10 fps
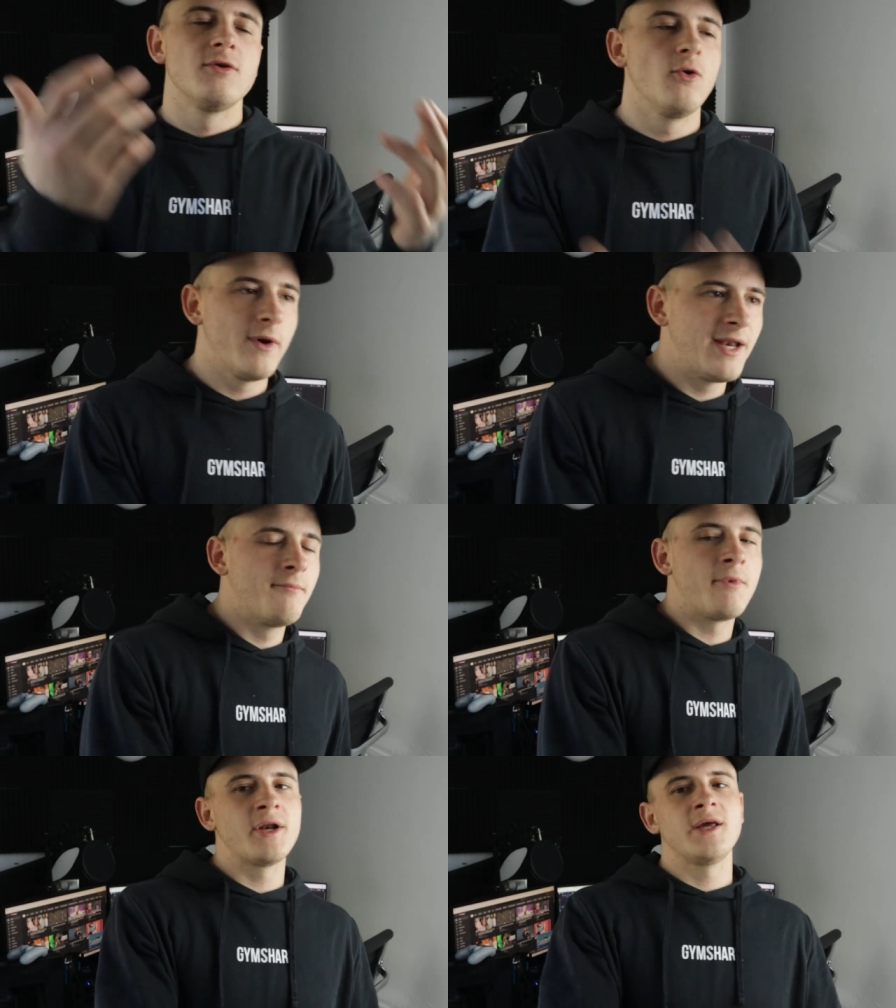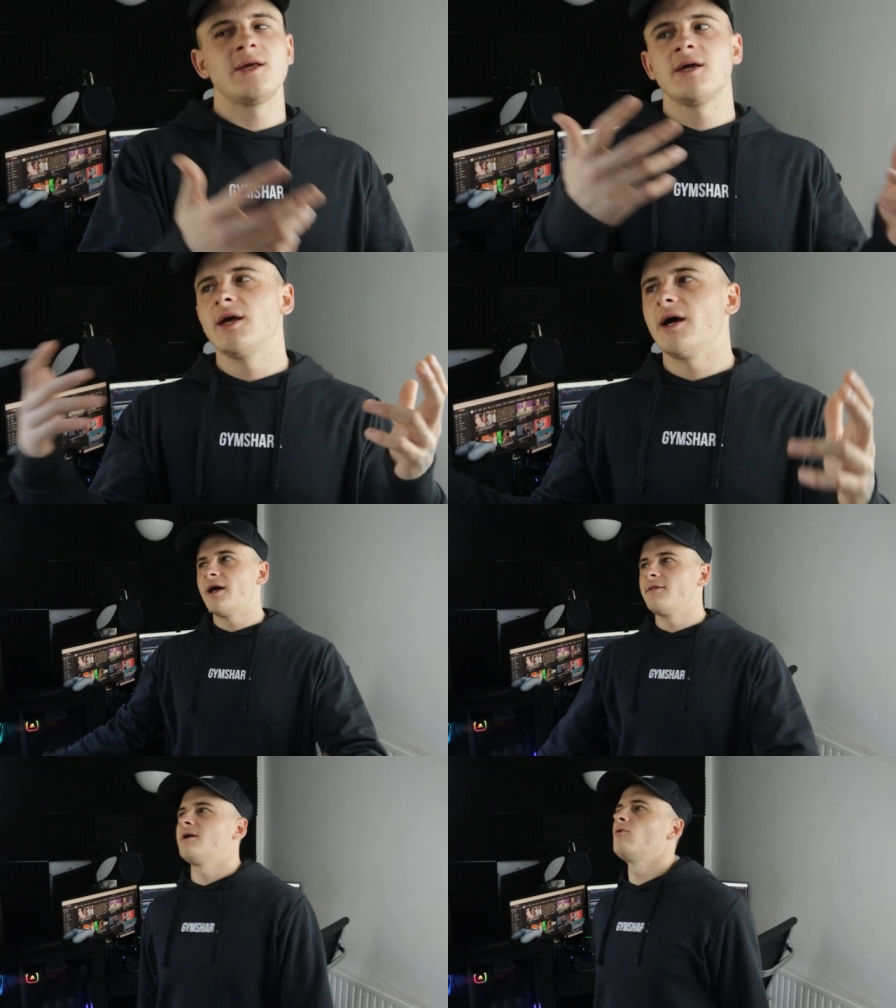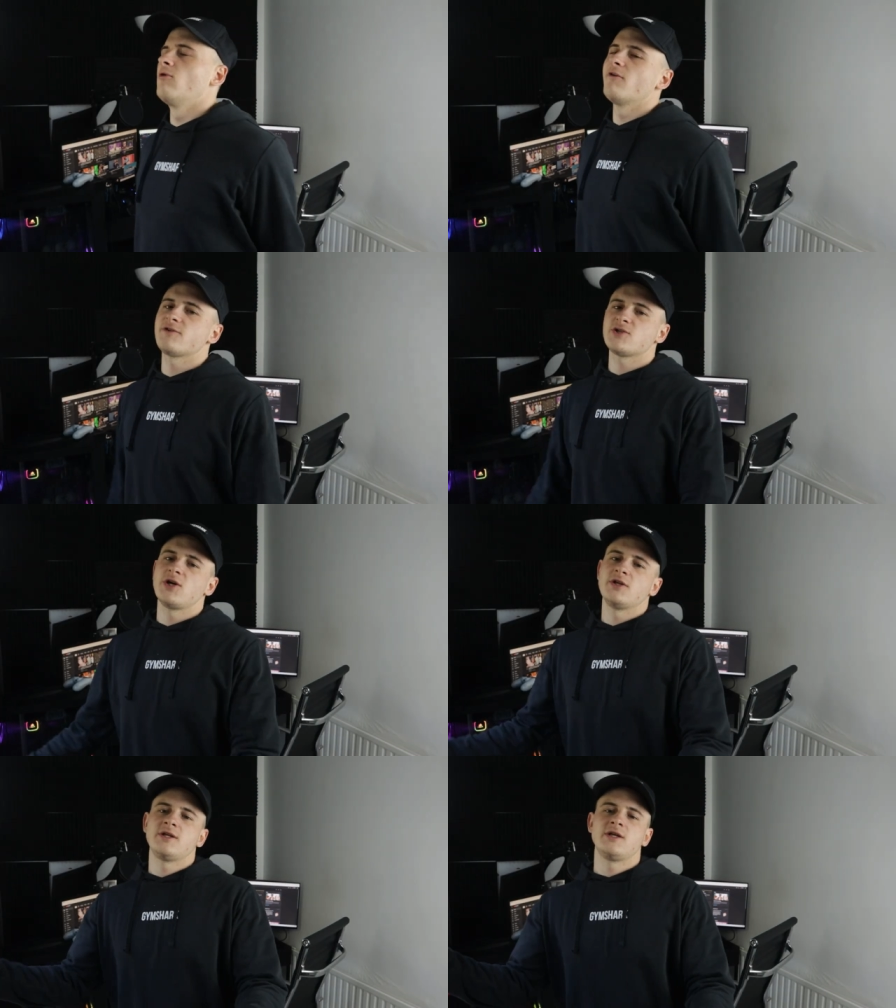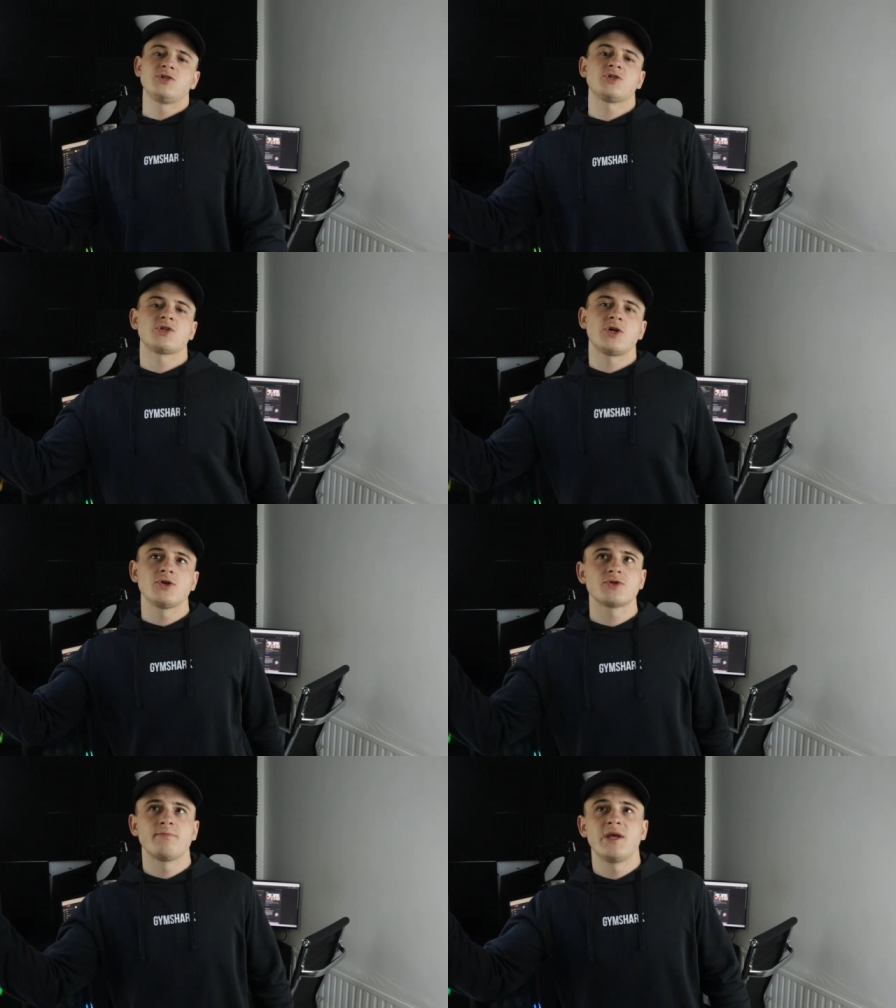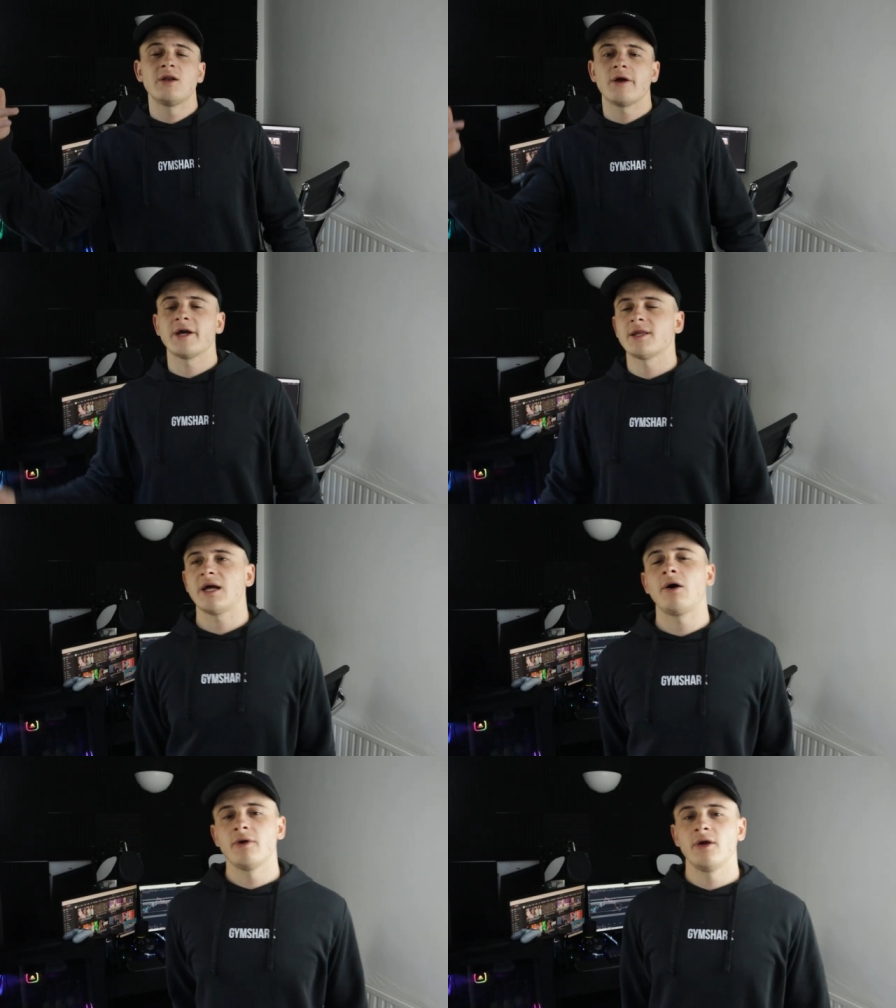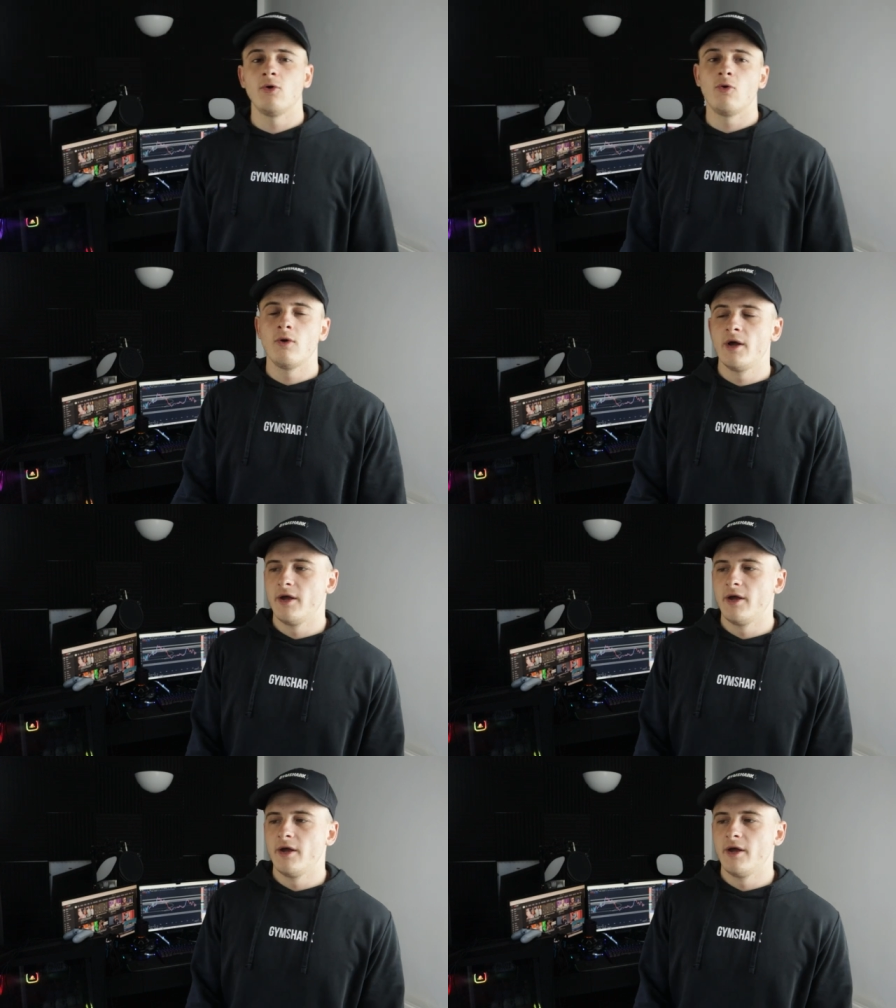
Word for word: you're winning money and then all of a sudden it just starts being like a downhill